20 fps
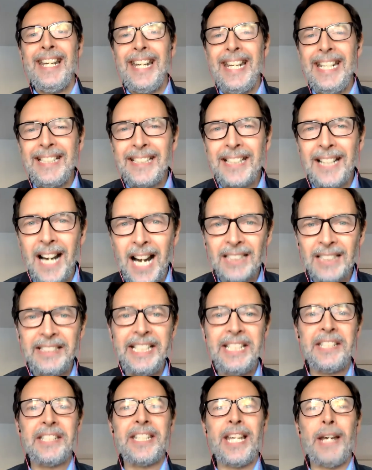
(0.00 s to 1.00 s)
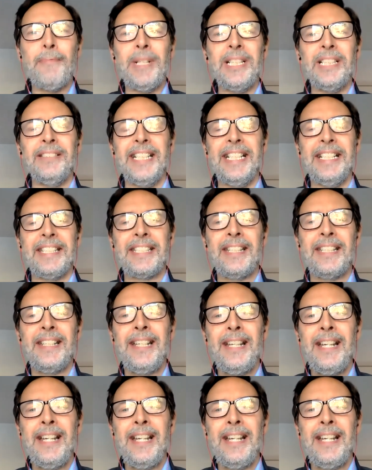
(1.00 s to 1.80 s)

encourage seminaries